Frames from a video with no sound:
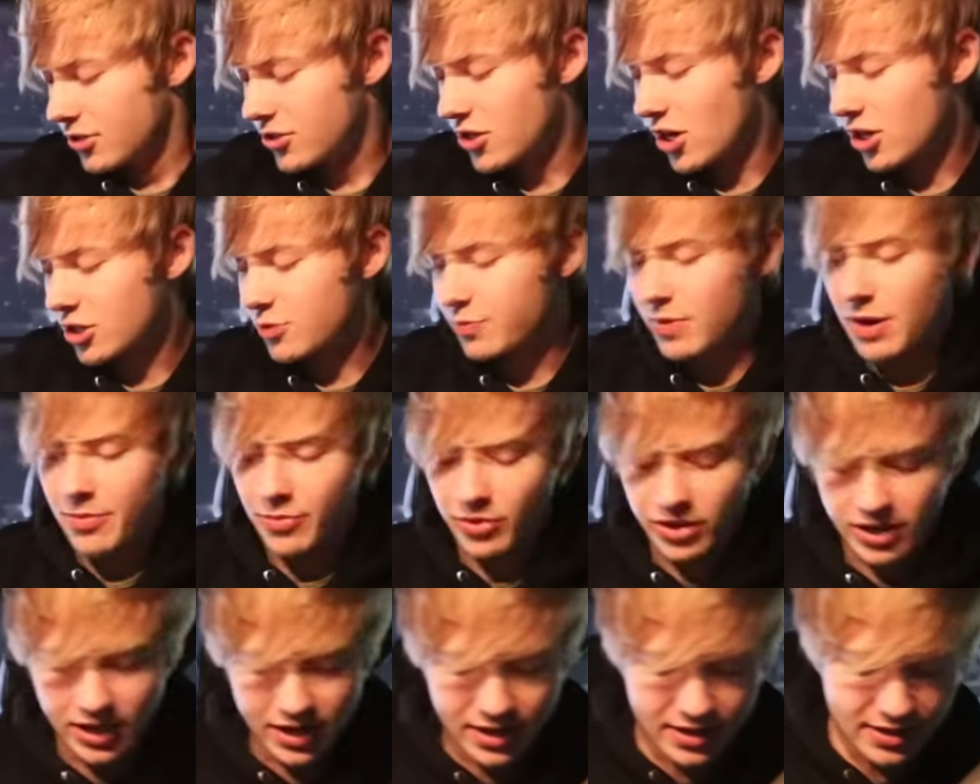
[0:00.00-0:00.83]
Dr. Pepper
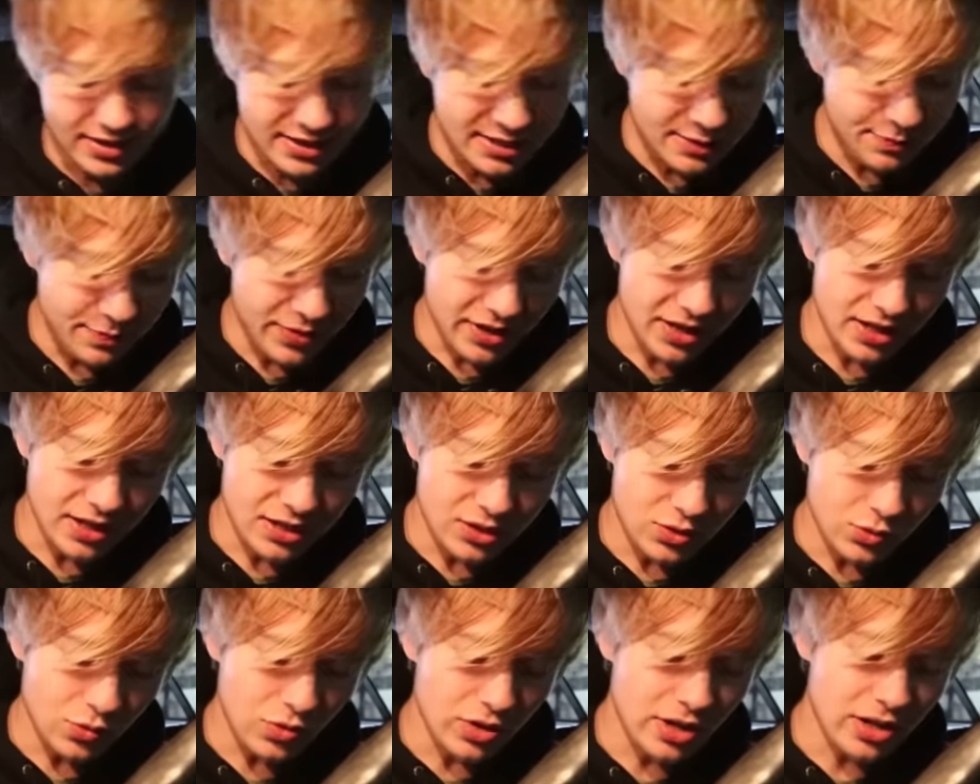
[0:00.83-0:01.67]
can to spit
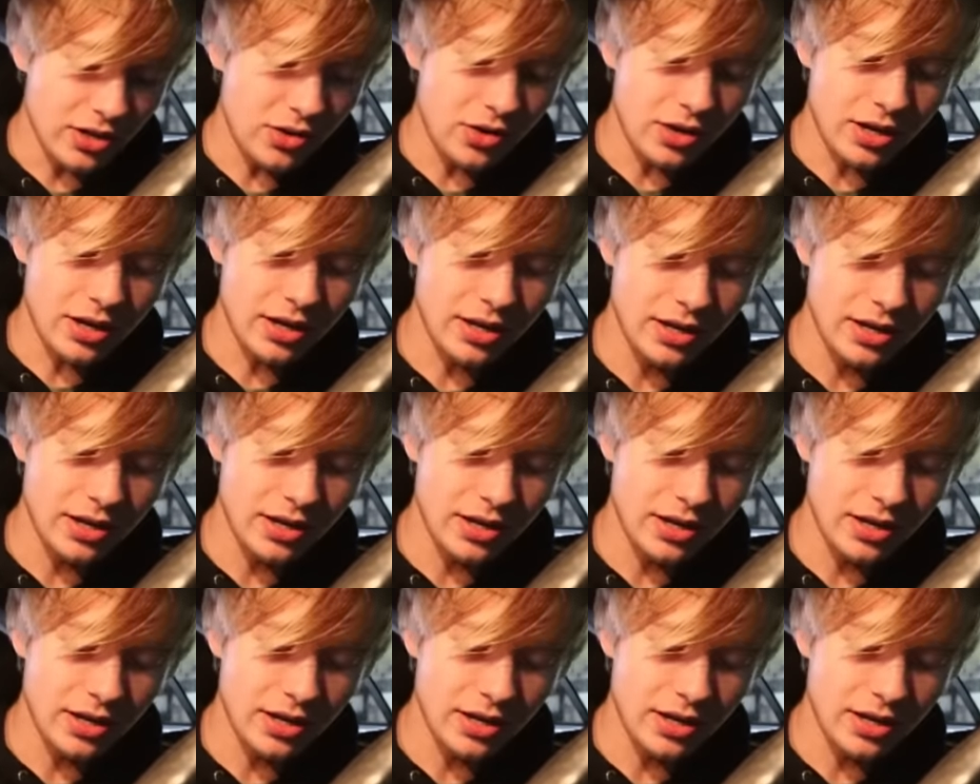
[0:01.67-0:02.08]
as well.